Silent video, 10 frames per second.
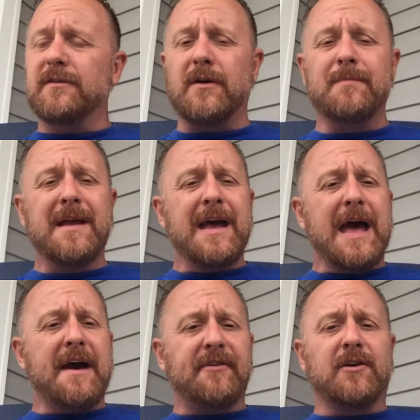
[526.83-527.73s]
So
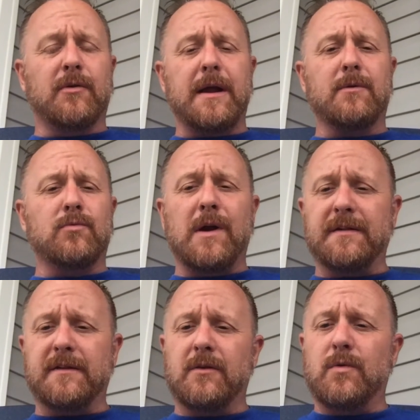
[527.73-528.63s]
have a great
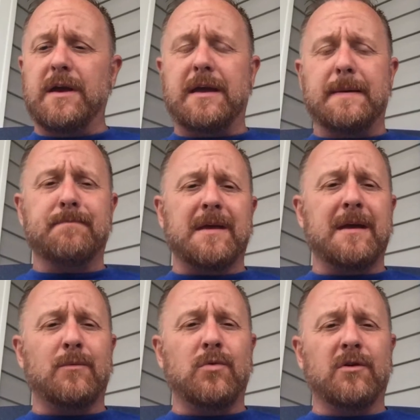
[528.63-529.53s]
rest of the week,
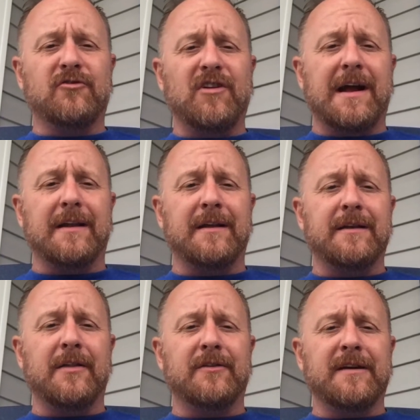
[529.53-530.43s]
and we'll chat
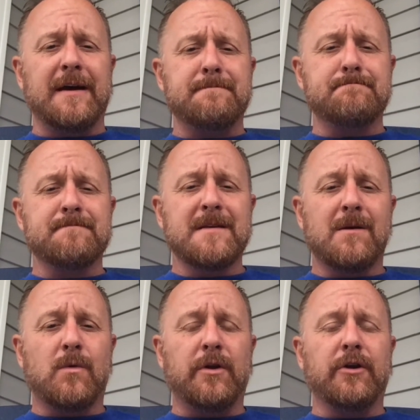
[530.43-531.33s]
another time.
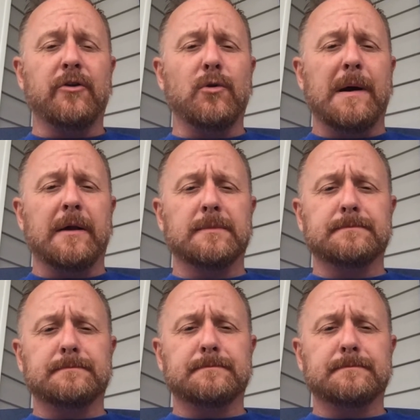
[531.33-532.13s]
What are you going to do about it?